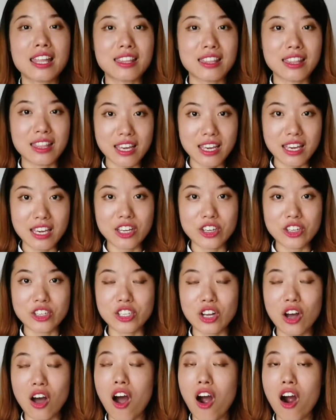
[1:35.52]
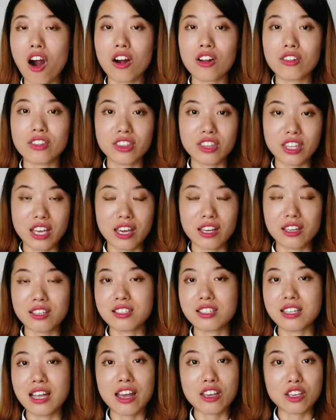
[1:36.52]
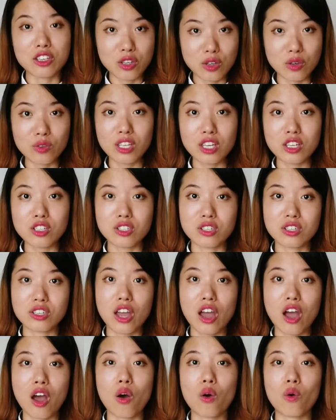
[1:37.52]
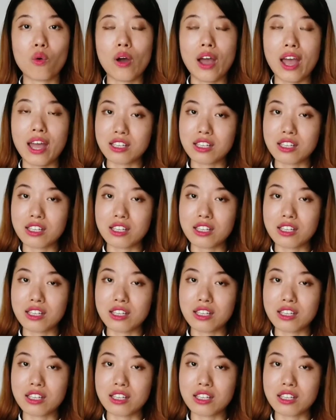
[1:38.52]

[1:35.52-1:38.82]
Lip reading: These are things that you need to know,